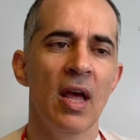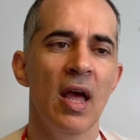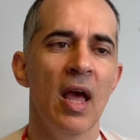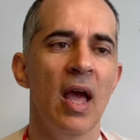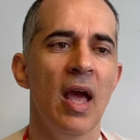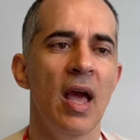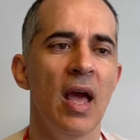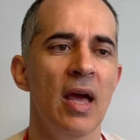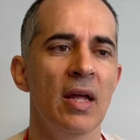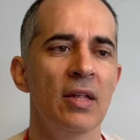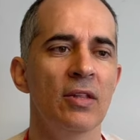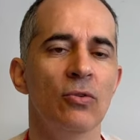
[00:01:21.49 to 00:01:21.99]

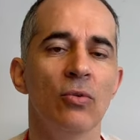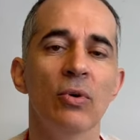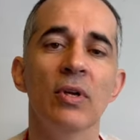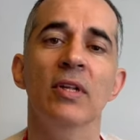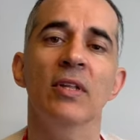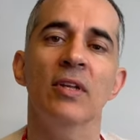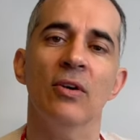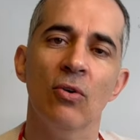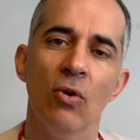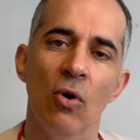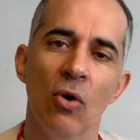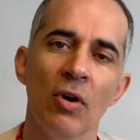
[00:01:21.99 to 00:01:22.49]
And during
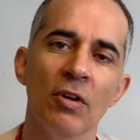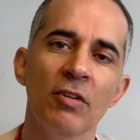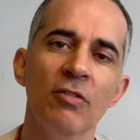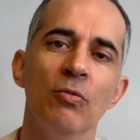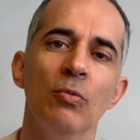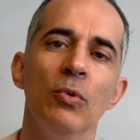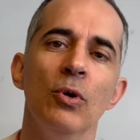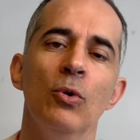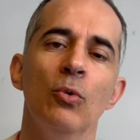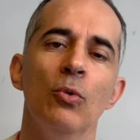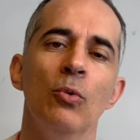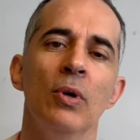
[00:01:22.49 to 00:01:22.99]
the course,
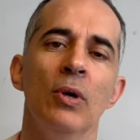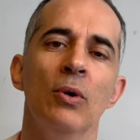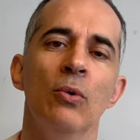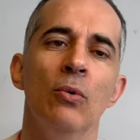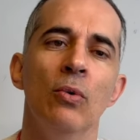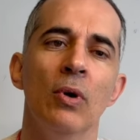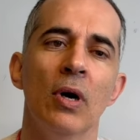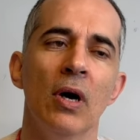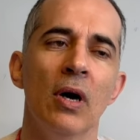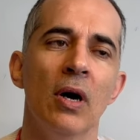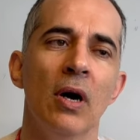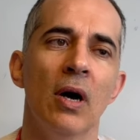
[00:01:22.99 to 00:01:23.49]
we will